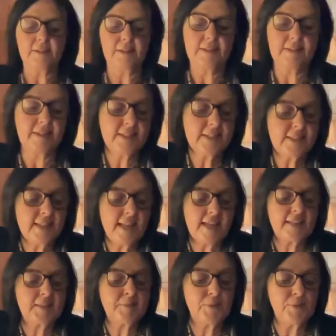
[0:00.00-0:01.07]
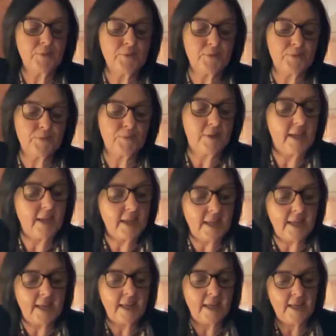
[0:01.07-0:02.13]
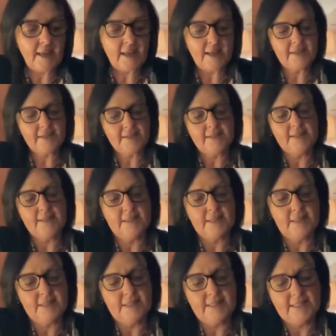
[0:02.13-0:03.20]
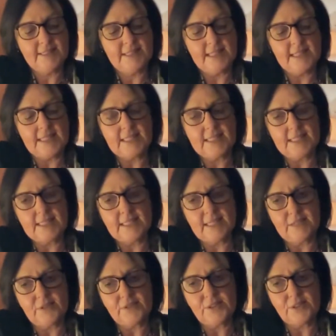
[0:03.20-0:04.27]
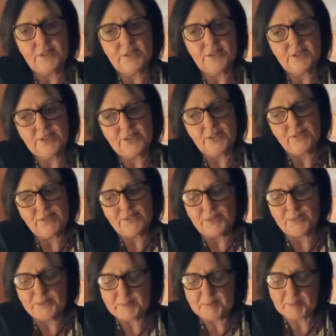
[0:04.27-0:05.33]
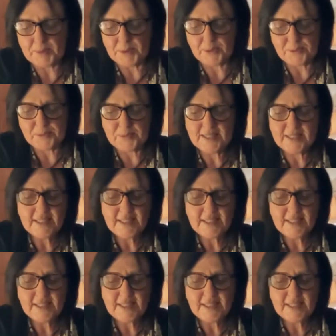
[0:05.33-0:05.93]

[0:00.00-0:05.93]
This next poem, it's kind of on a softer maybe poem,